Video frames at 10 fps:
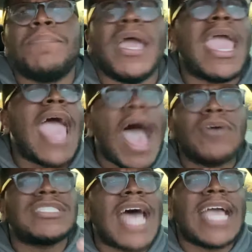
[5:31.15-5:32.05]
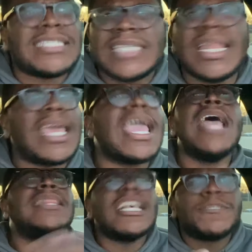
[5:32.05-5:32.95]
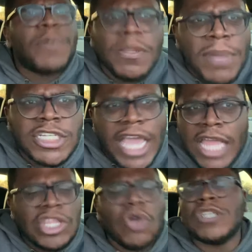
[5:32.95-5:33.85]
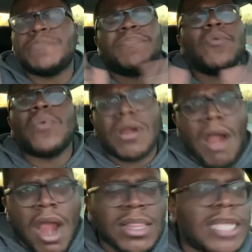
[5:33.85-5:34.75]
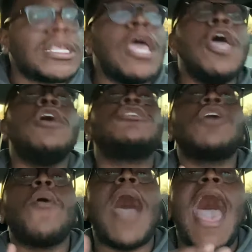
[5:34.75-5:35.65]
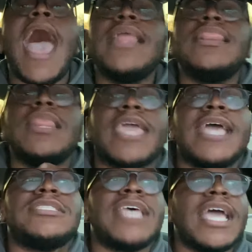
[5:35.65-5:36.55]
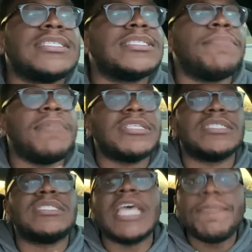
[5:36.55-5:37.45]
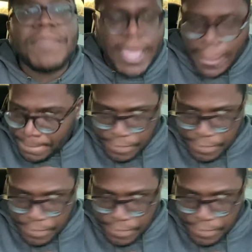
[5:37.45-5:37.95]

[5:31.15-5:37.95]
But outside seating, that's pretty much indoors. But regardless, so I look at Texas and Mississippi